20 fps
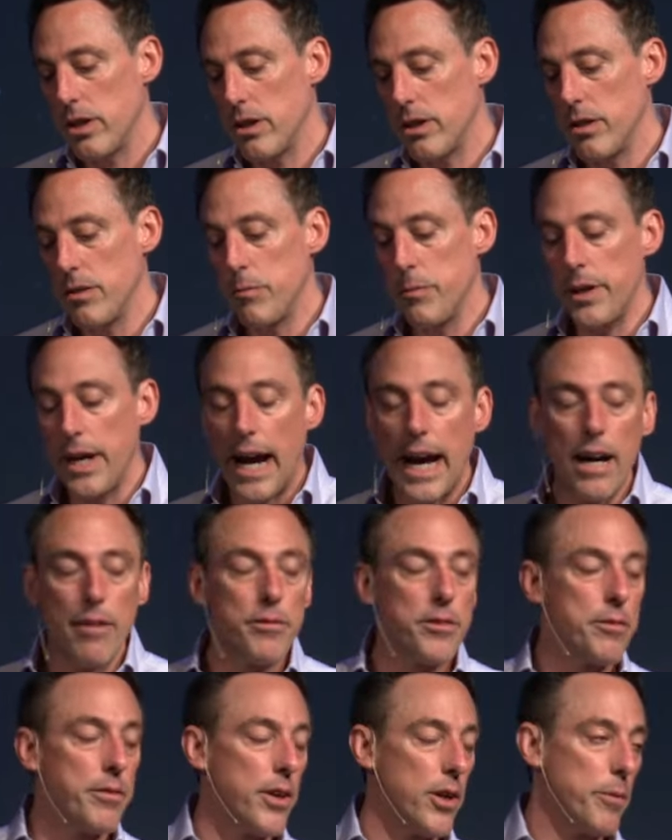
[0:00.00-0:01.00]
We have
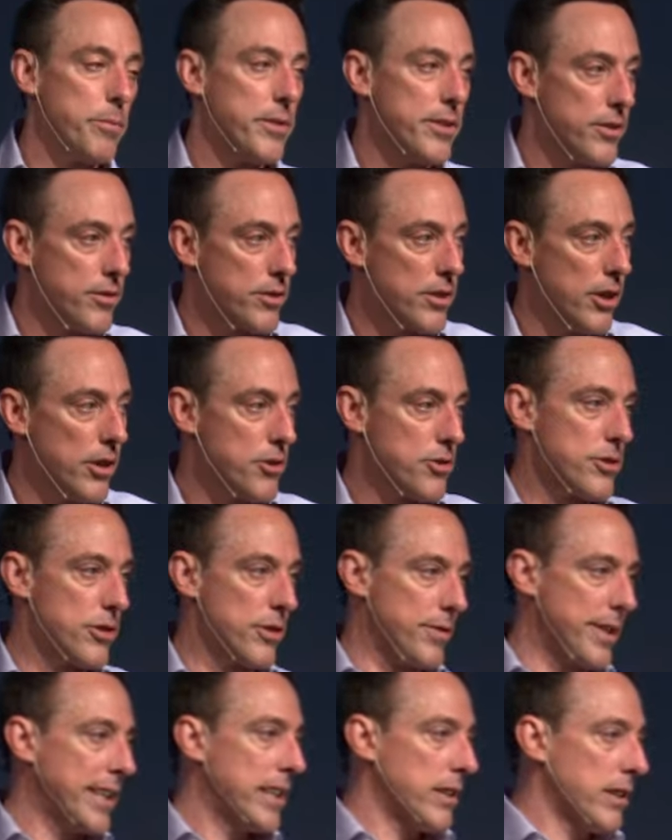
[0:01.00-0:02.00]
developed this culture of
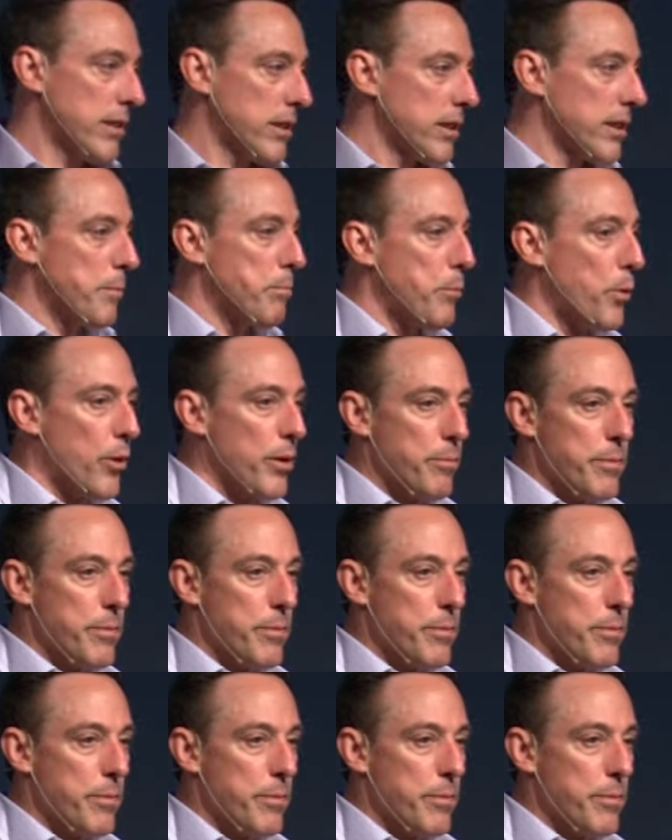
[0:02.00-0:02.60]
like clipboard